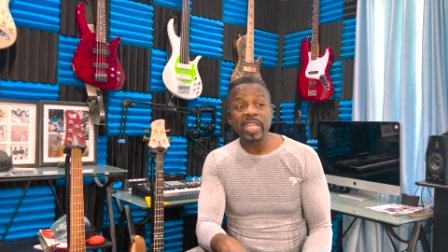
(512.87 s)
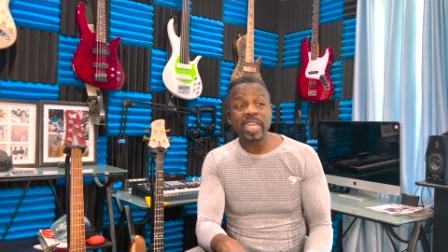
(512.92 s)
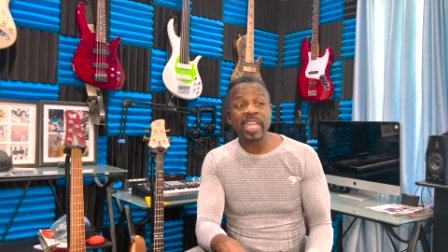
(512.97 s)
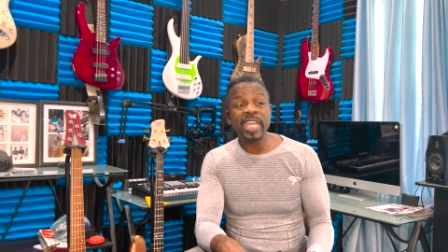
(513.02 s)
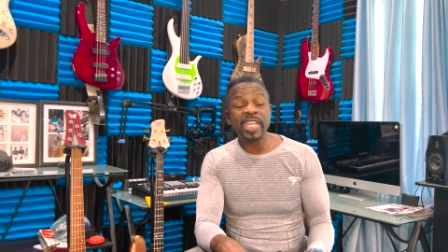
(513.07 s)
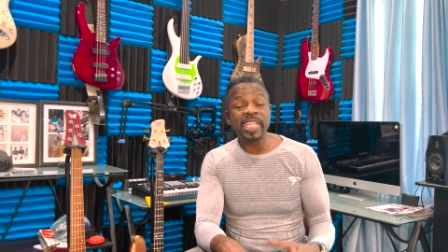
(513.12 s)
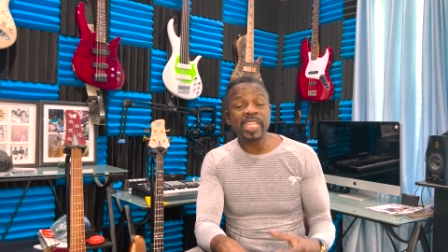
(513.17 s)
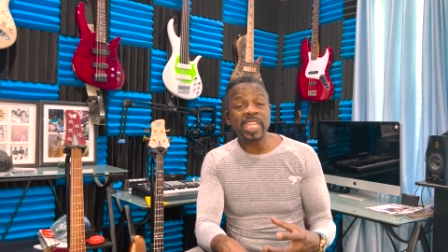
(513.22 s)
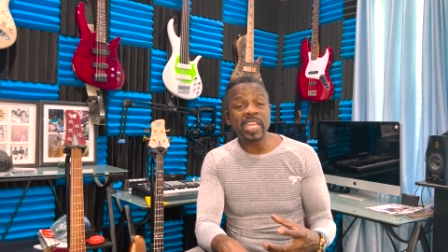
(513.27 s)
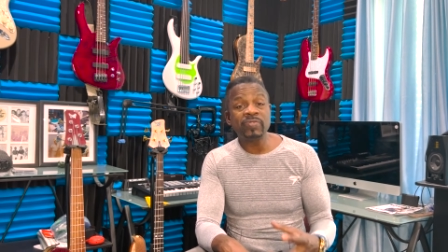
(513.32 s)

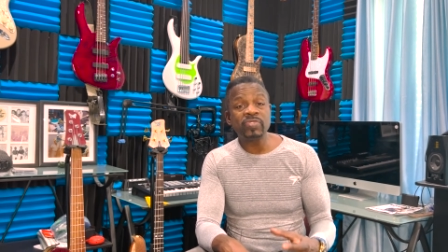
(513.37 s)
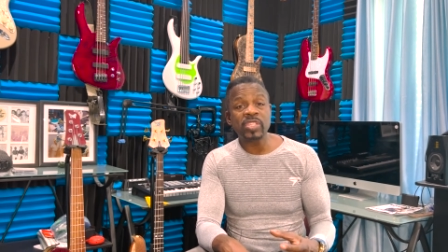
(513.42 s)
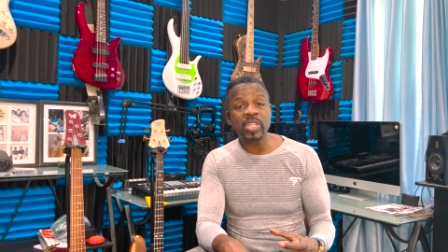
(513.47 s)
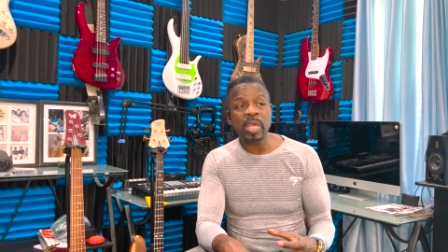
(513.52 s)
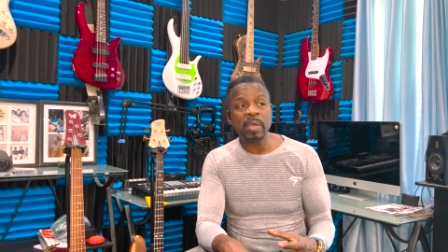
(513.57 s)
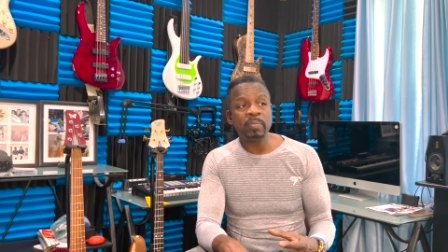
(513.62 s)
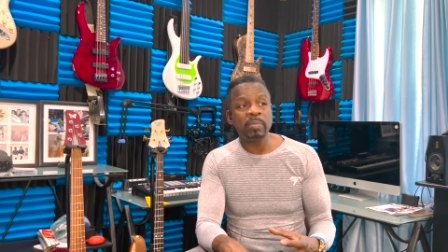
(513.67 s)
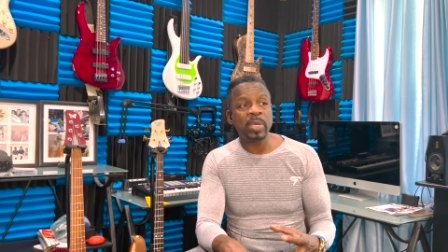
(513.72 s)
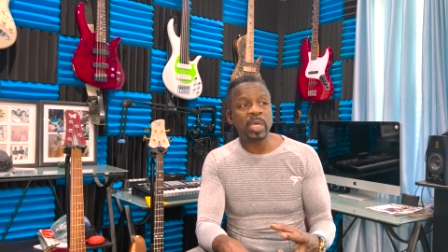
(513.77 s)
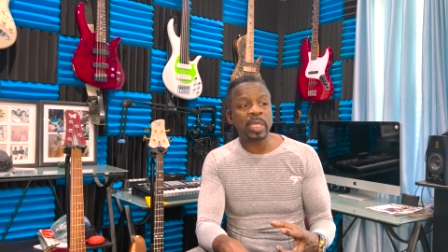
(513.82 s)
It gives
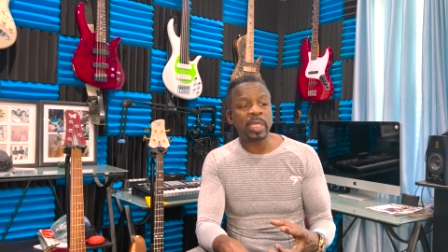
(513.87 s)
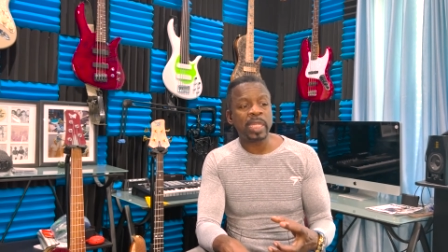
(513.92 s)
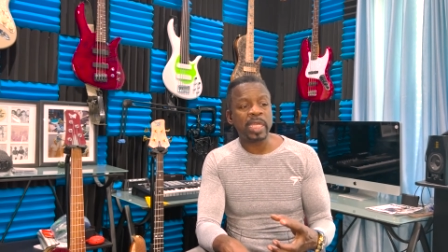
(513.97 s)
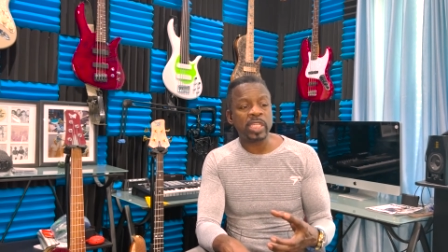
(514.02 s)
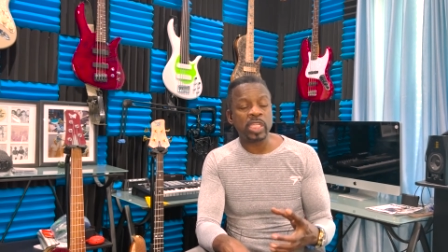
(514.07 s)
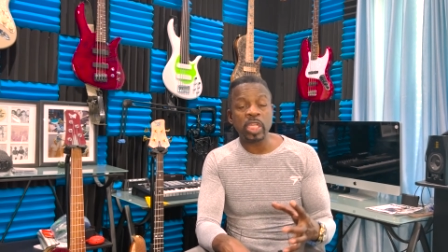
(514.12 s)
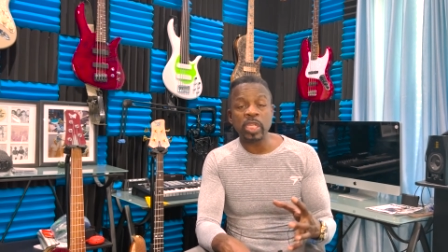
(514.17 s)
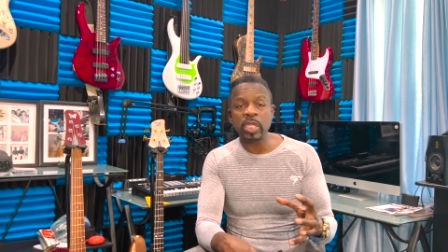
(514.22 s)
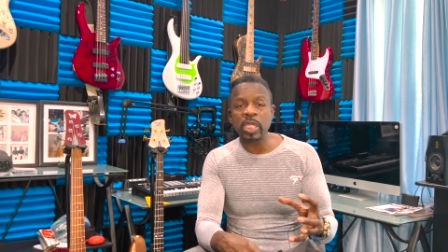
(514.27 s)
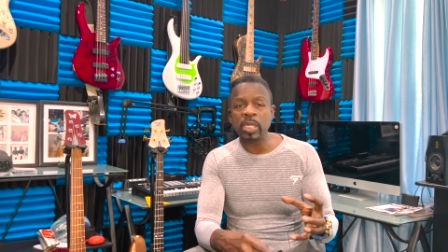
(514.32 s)
them,
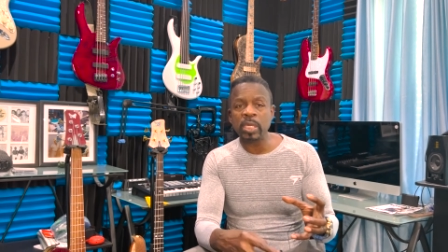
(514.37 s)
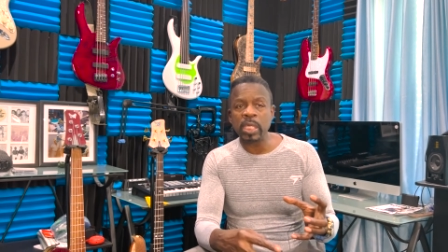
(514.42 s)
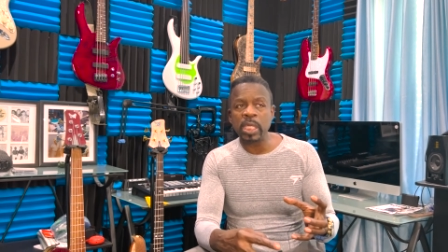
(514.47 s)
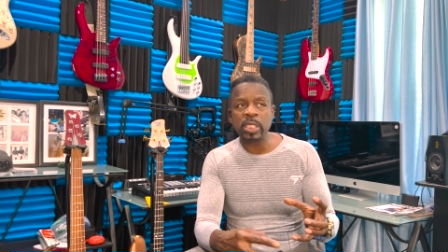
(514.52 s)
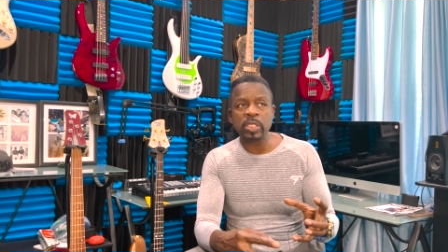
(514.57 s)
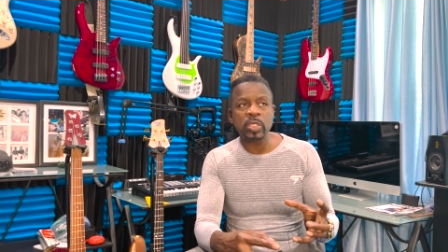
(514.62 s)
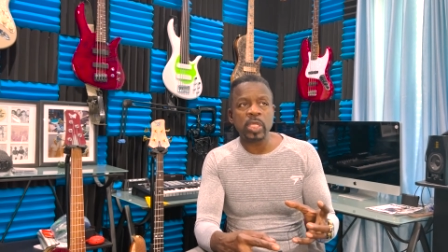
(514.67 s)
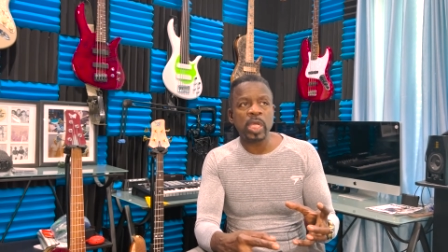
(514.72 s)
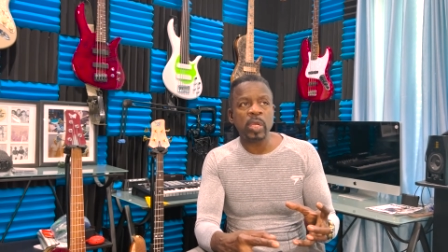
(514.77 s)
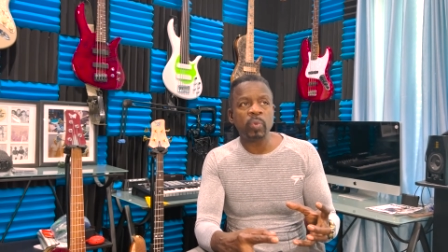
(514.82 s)
it,
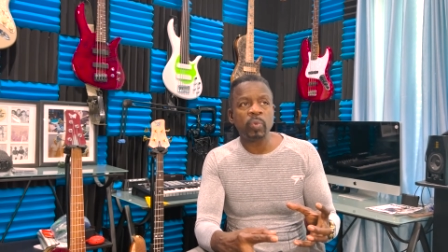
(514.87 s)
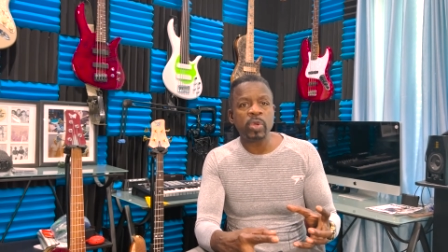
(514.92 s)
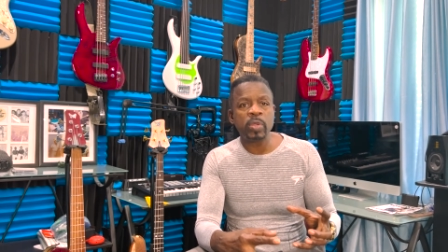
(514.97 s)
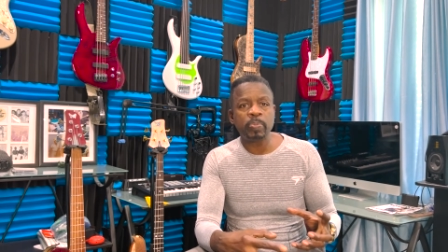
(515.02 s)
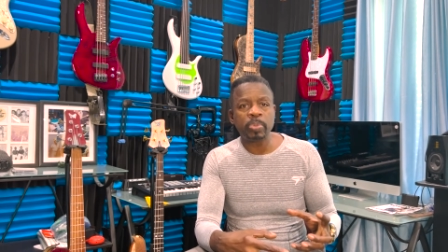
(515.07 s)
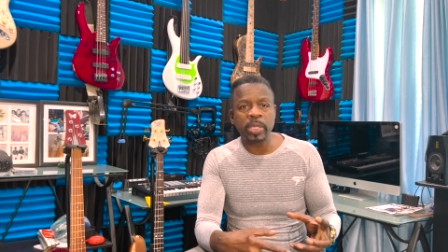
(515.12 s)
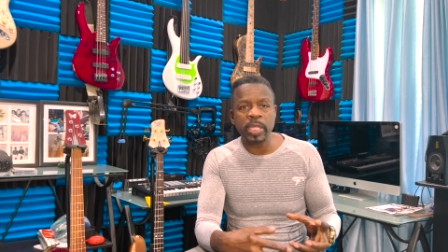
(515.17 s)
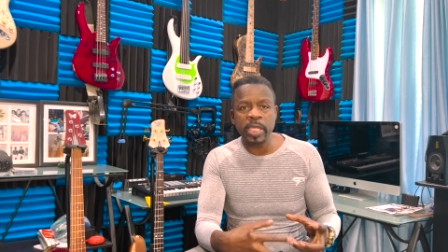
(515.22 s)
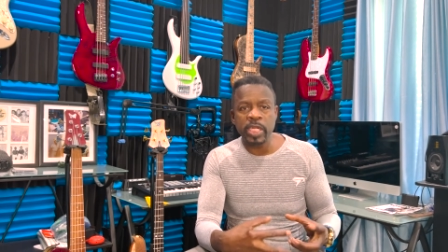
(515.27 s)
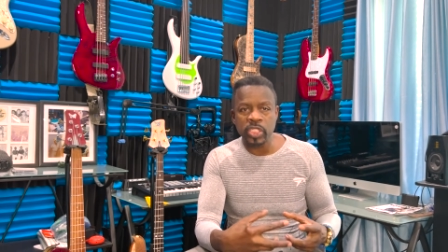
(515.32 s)
it, it
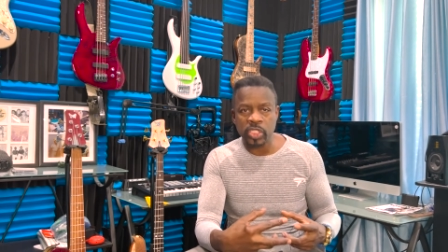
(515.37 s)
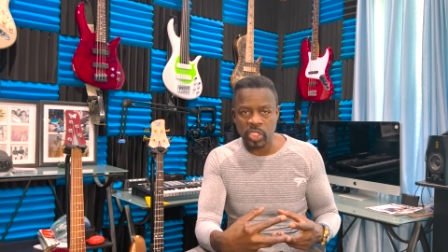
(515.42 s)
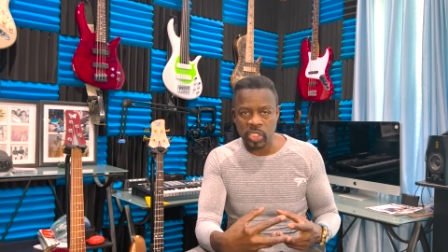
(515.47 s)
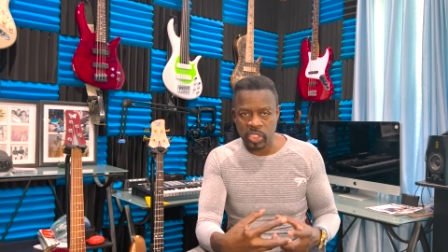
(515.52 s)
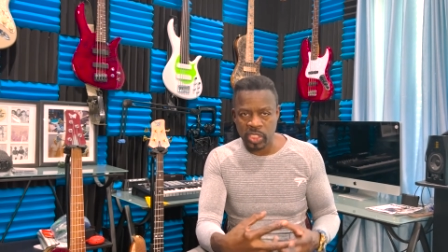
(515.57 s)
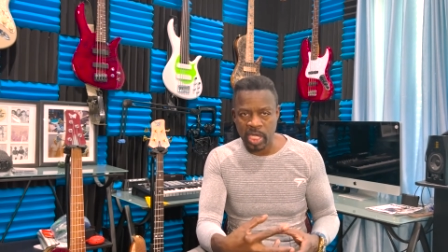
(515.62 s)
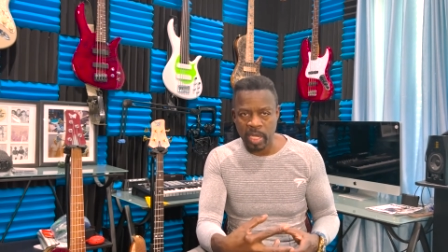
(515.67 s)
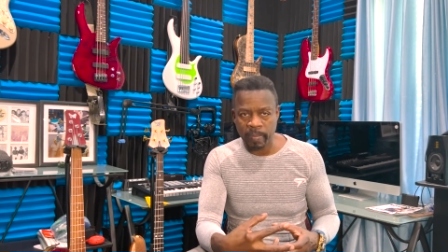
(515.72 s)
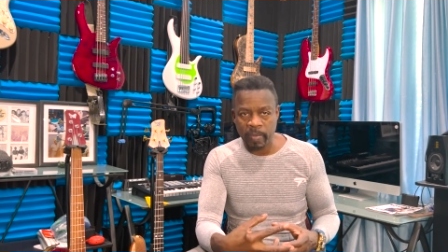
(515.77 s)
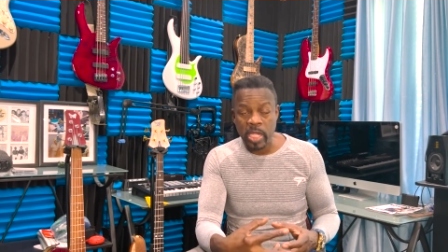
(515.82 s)
replenishes
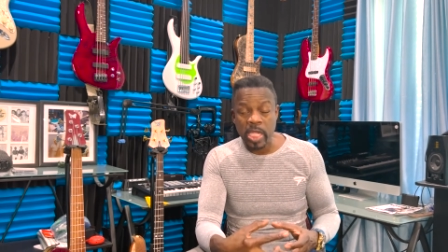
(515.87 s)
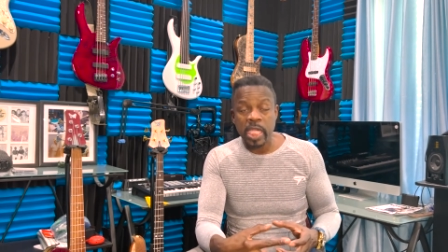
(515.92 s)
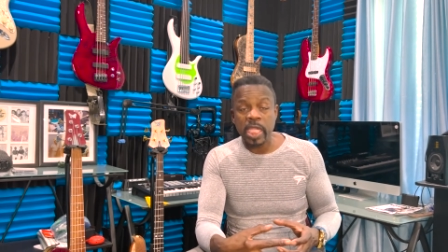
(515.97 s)
them.